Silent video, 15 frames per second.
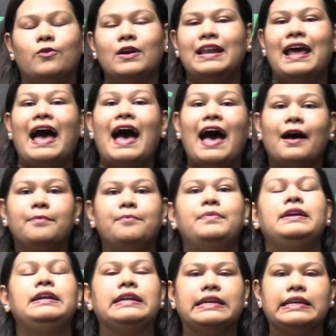happened
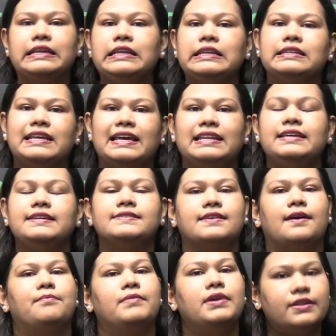in Delhi
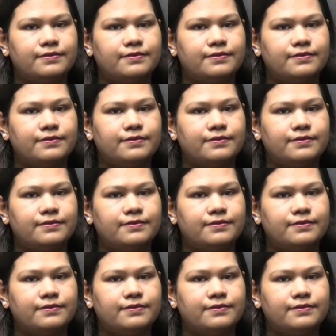Summit.